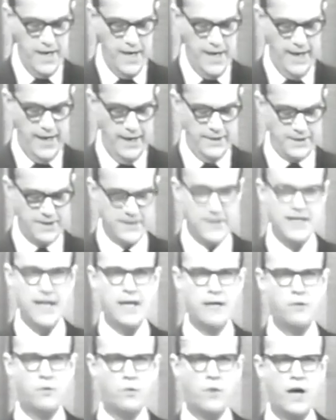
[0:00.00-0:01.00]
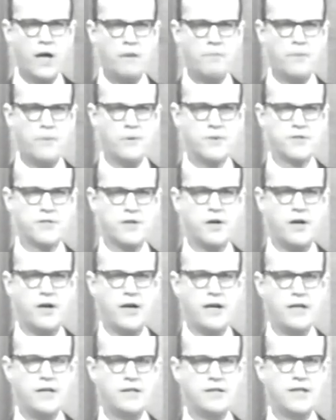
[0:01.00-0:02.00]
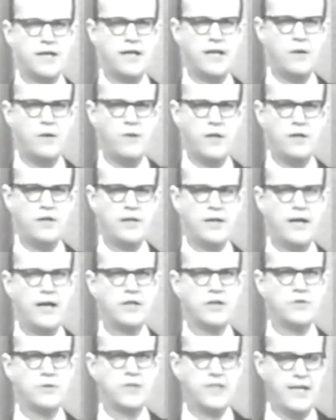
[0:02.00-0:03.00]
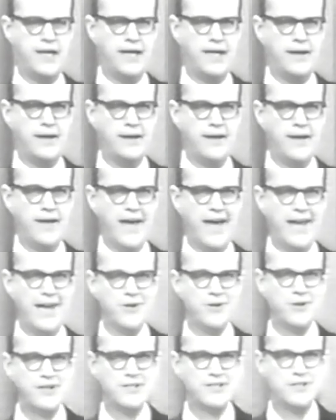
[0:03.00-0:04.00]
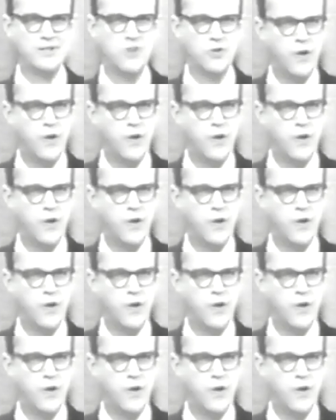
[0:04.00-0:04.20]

Instead, write a postcard telling when you'd like to attend and address it to